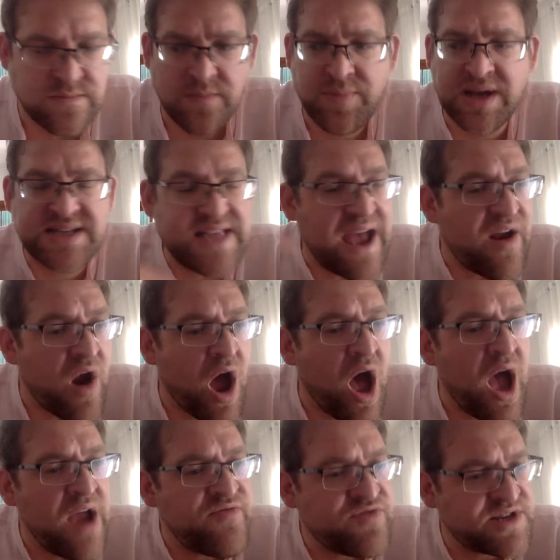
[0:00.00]
because they're a
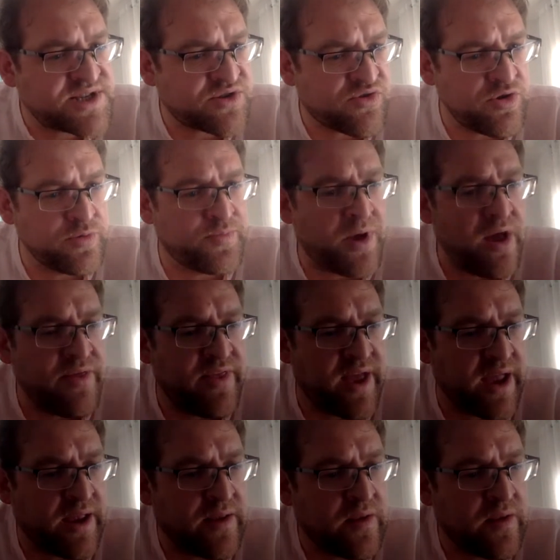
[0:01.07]
high-risk group, aren't they?